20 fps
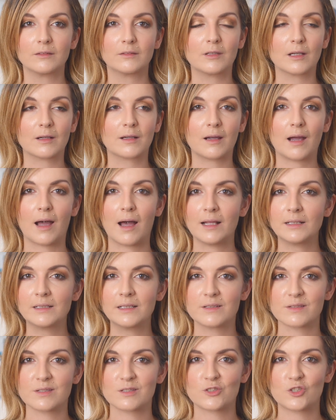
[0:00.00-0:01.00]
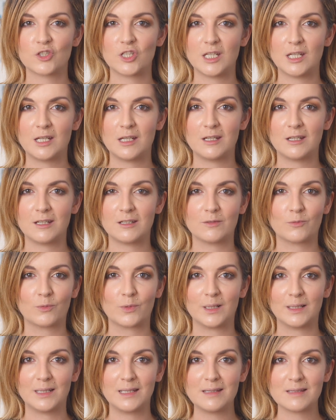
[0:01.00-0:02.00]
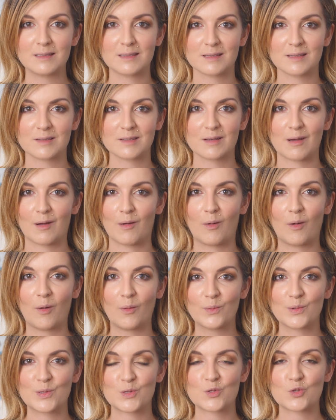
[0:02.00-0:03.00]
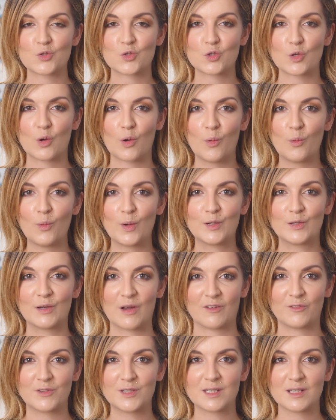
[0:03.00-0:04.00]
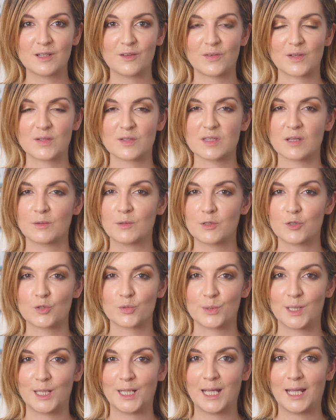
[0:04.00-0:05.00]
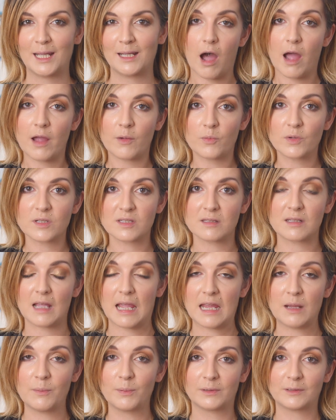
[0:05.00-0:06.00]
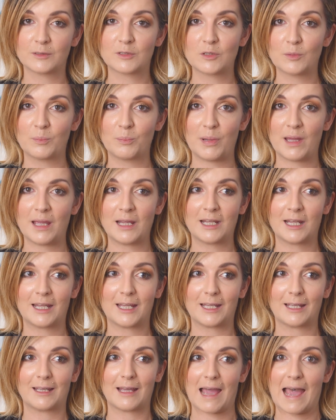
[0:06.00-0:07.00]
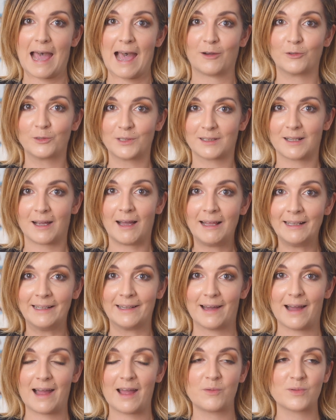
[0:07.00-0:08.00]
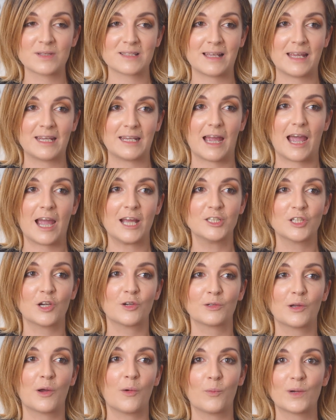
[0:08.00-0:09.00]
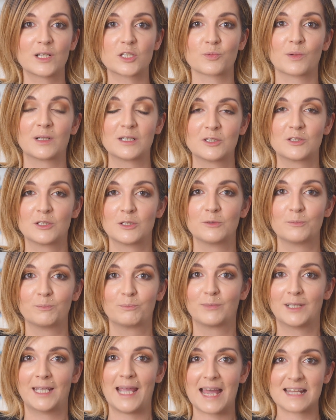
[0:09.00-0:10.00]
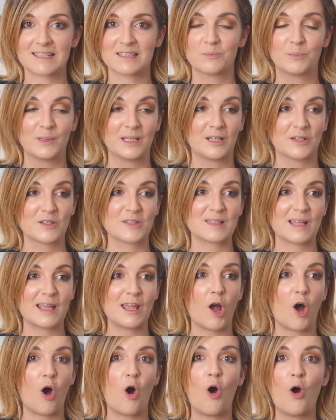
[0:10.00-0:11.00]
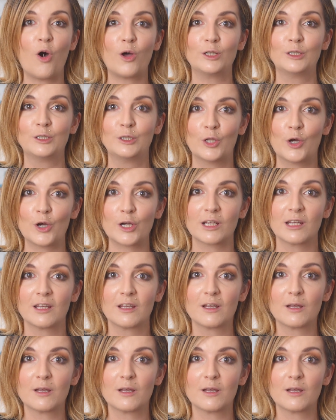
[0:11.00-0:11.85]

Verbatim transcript: the colors she releases are always so innovative and so intriguing. I wasn't able to pick out a color. I was like, I don't know which one to get because they all look